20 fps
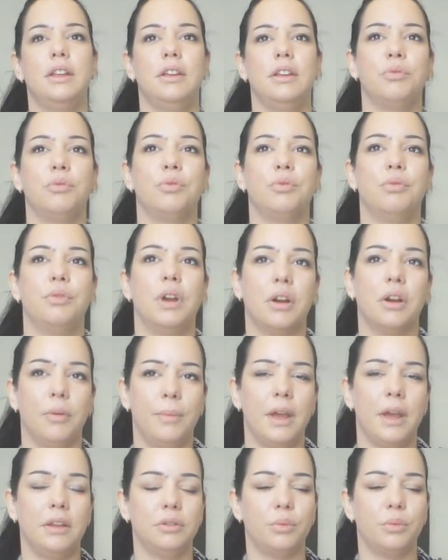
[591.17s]

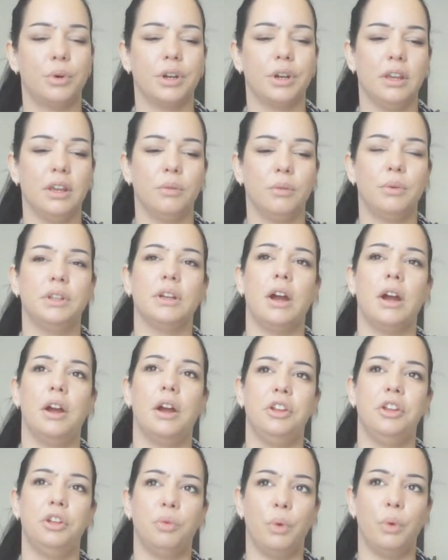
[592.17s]
recommend working with Hire
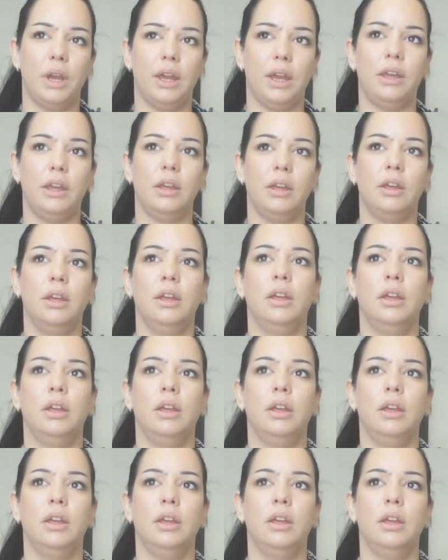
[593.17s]
UA.